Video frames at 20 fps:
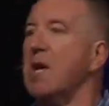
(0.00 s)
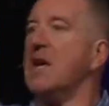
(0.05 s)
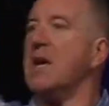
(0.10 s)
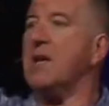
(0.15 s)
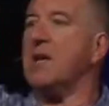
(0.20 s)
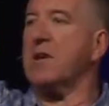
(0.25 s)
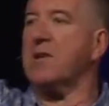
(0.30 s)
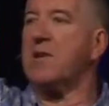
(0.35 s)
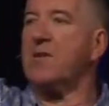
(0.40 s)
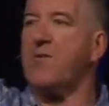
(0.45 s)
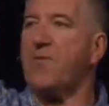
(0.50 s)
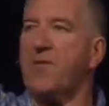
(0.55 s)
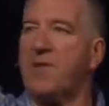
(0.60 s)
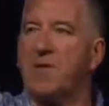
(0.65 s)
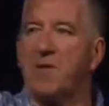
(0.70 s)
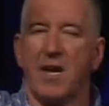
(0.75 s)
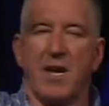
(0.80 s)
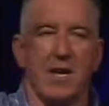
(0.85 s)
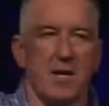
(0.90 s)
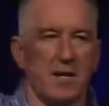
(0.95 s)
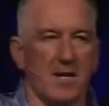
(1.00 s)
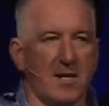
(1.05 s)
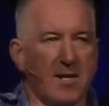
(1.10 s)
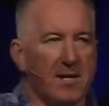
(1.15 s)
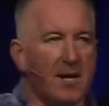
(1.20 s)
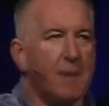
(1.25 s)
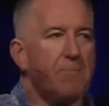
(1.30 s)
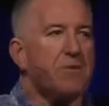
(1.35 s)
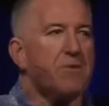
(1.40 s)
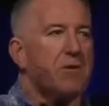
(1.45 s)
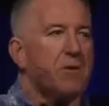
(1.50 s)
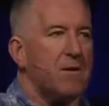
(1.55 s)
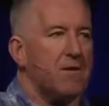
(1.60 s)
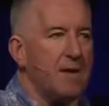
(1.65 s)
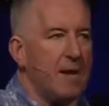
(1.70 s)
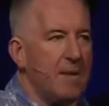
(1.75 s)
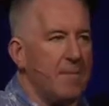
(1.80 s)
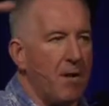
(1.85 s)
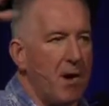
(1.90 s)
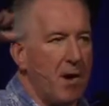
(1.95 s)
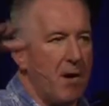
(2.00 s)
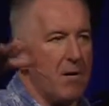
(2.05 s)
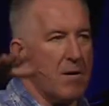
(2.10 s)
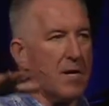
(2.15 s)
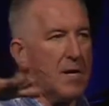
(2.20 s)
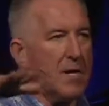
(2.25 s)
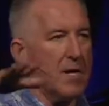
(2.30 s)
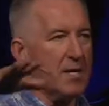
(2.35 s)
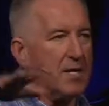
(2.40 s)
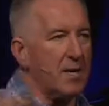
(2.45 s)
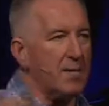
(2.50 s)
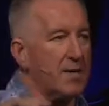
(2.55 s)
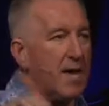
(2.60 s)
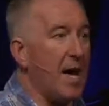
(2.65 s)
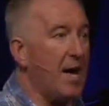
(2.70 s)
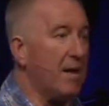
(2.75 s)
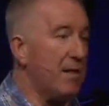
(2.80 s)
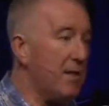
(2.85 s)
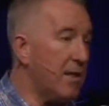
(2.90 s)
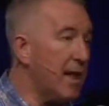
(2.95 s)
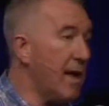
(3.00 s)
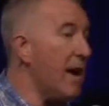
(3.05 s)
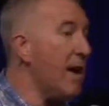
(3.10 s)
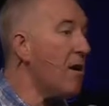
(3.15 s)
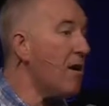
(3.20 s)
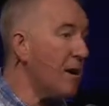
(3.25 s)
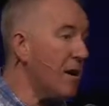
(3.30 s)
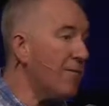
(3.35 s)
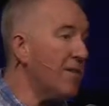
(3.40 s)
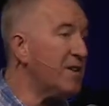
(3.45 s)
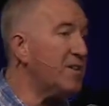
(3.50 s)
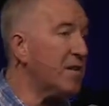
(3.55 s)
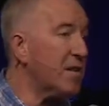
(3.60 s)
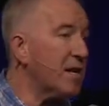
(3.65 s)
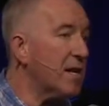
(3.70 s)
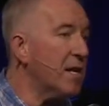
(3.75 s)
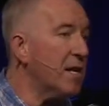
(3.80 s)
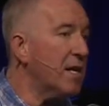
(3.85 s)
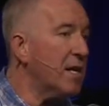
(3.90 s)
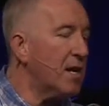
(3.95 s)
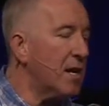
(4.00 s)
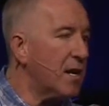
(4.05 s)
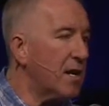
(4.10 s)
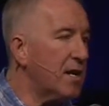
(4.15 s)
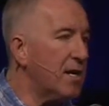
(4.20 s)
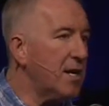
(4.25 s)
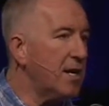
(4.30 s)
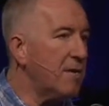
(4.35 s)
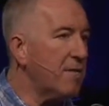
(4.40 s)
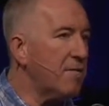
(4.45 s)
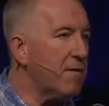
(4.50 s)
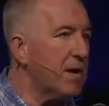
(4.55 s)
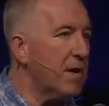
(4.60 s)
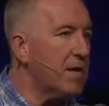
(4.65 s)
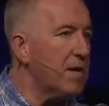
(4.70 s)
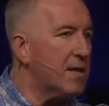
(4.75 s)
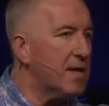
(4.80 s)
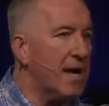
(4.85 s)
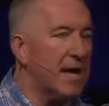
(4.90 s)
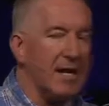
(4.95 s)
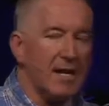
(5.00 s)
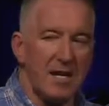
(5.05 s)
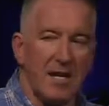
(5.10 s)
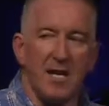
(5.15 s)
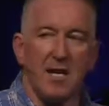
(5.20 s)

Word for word: and you can just feel the temperature of them all come down, and they all eventually leave. And